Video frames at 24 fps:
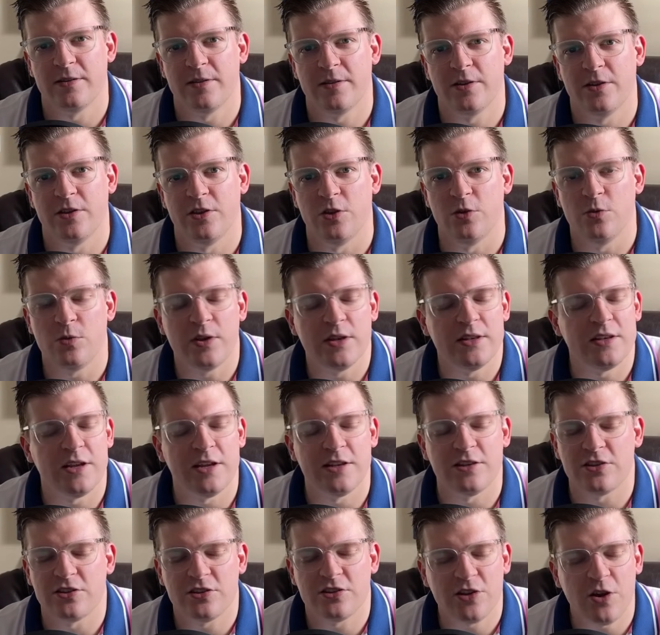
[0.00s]
It's
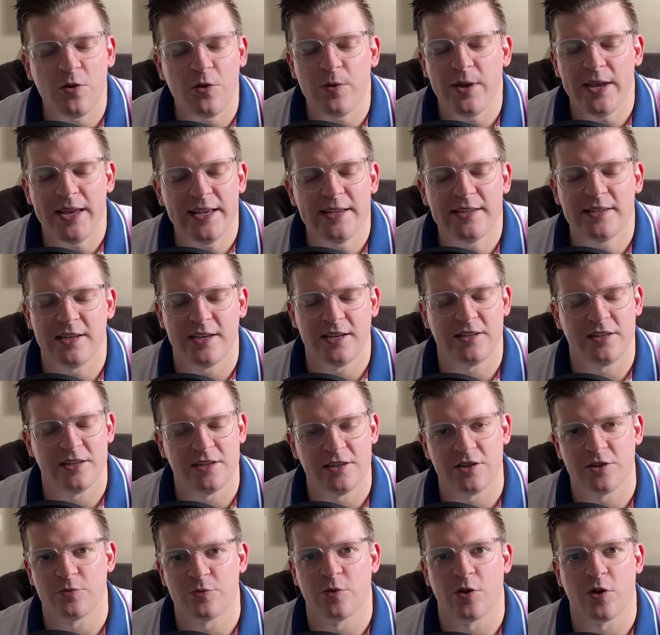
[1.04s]
so easy to
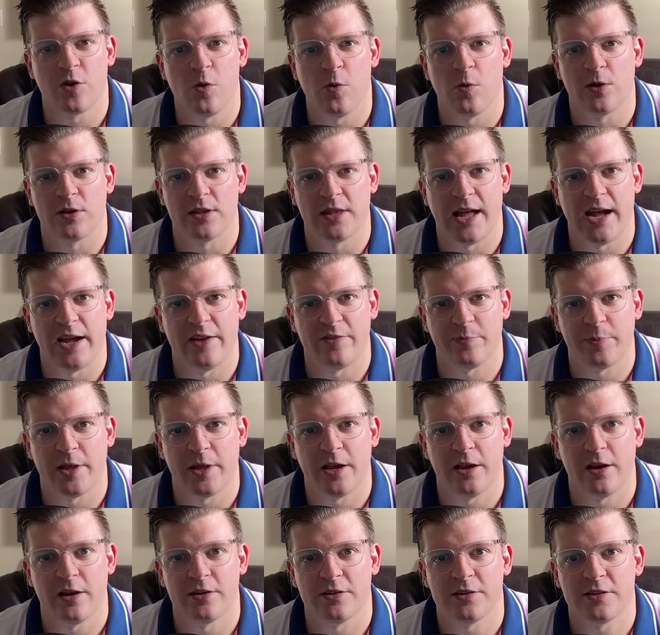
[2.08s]
just record live
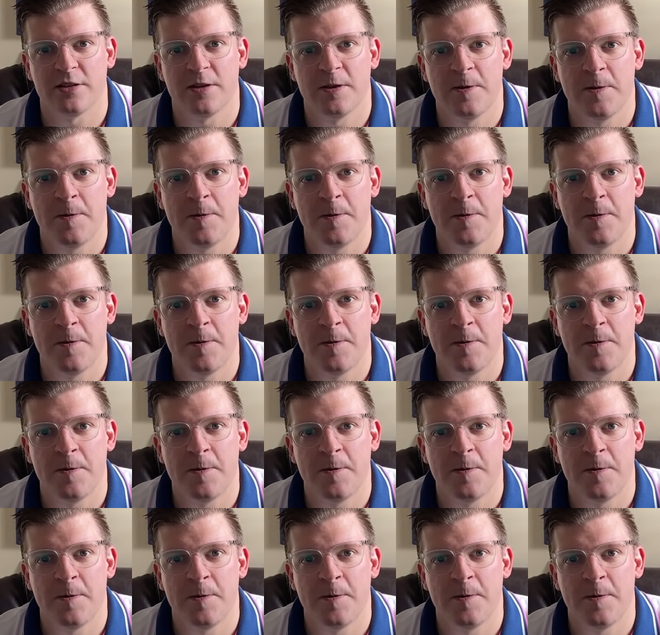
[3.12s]
players.